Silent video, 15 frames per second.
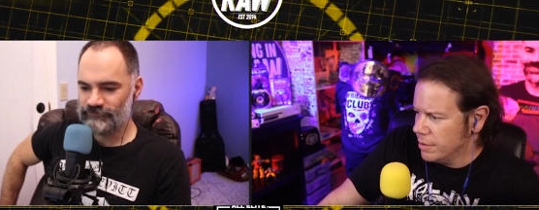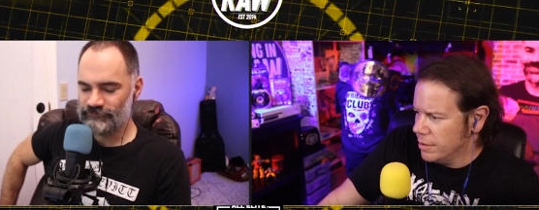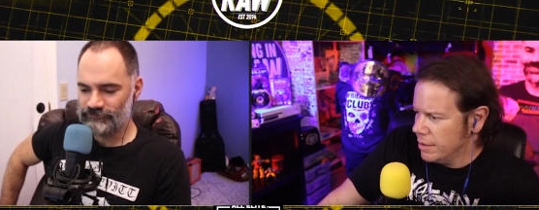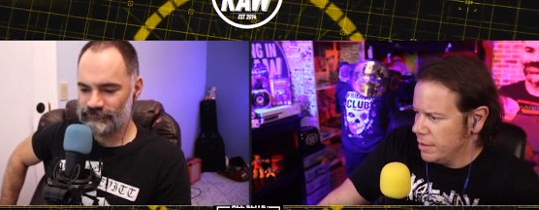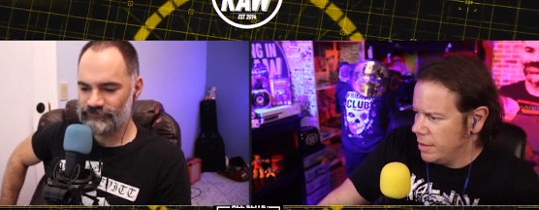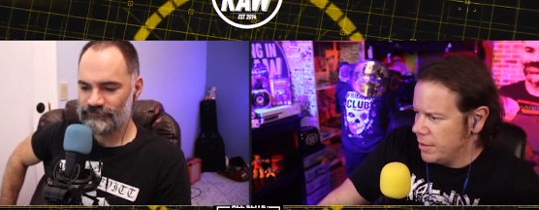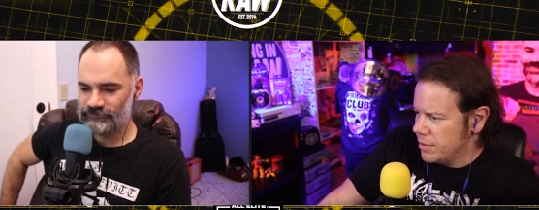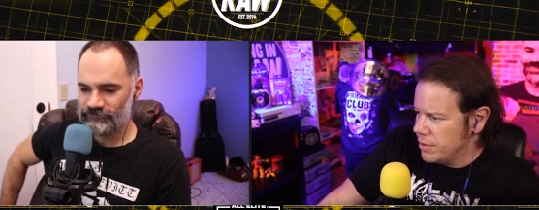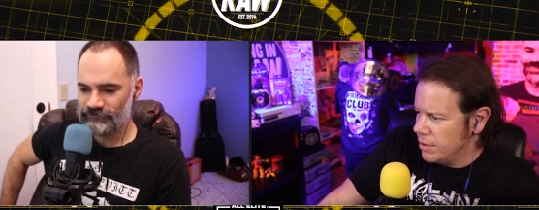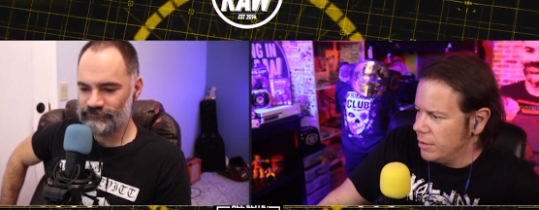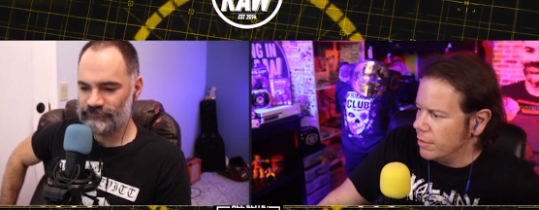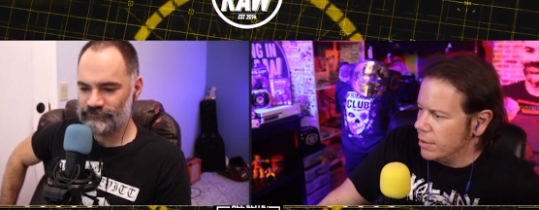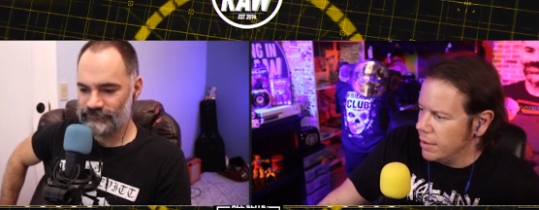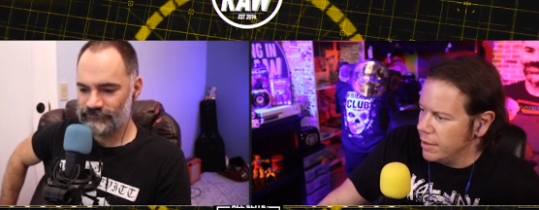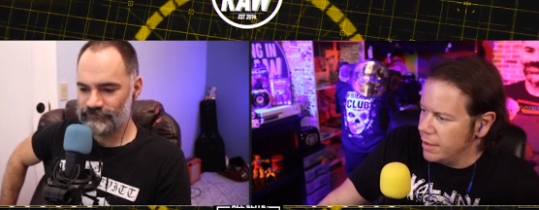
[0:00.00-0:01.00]
Speaker 1: Mm -hmm. He's
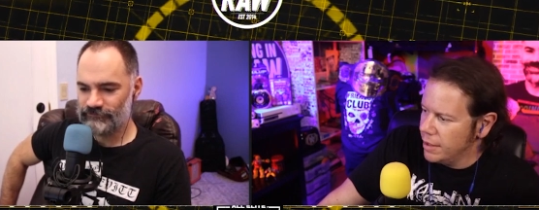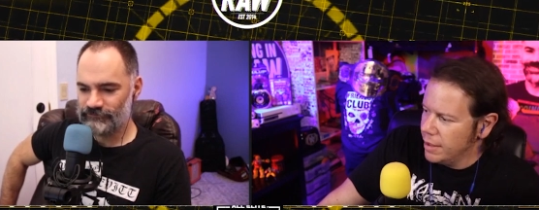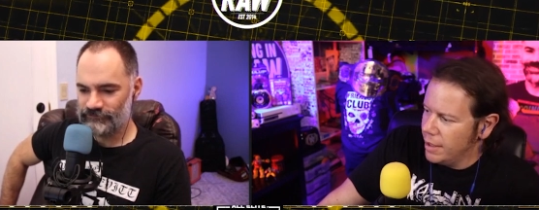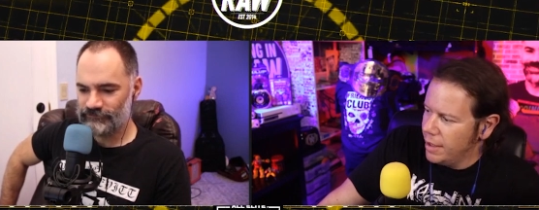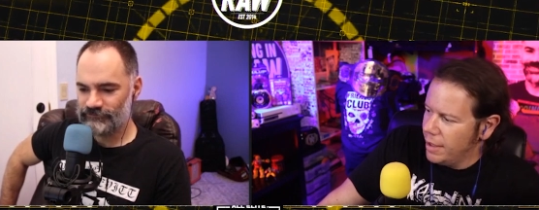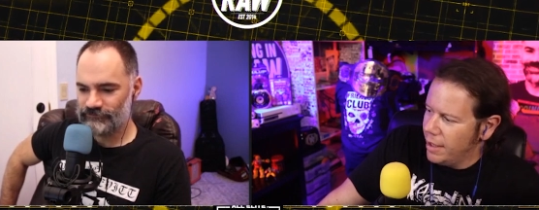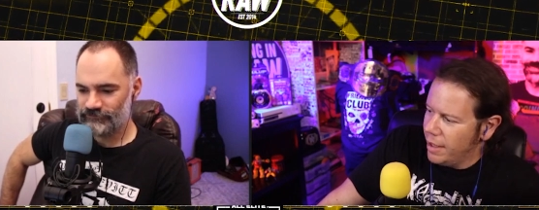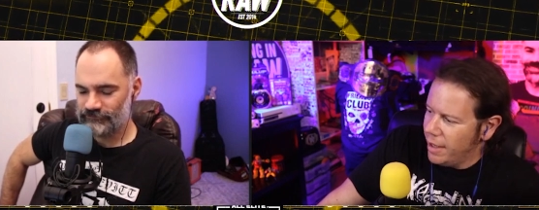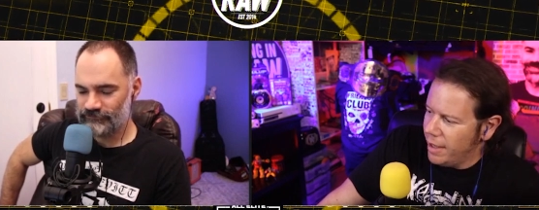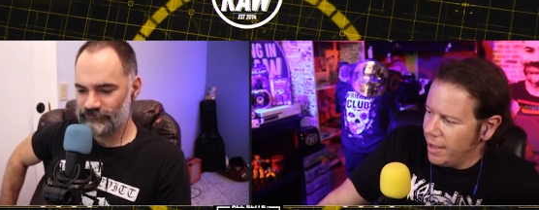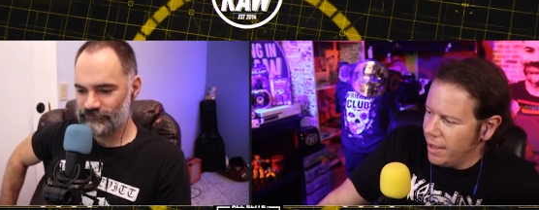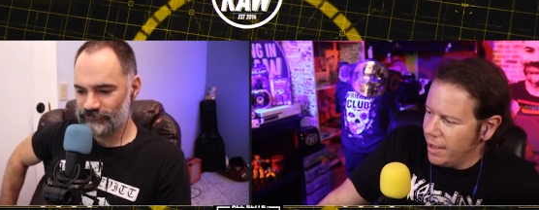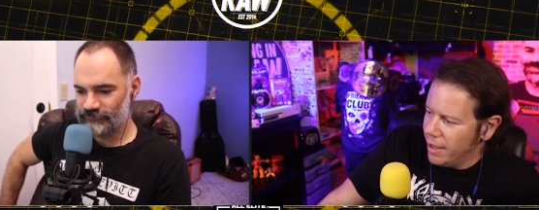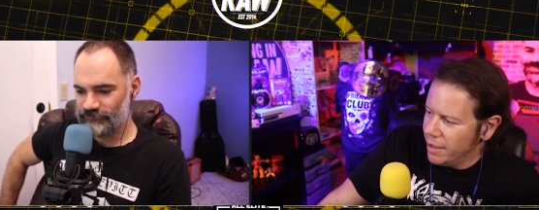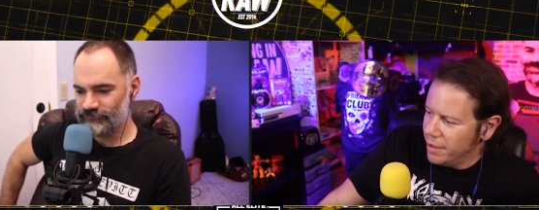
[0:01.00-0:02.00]
so mm -hmm. good. mm
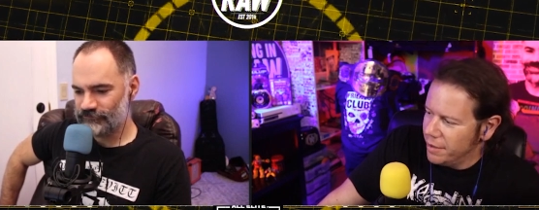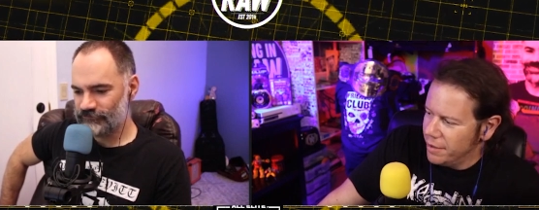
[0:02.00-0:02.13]
-hmm.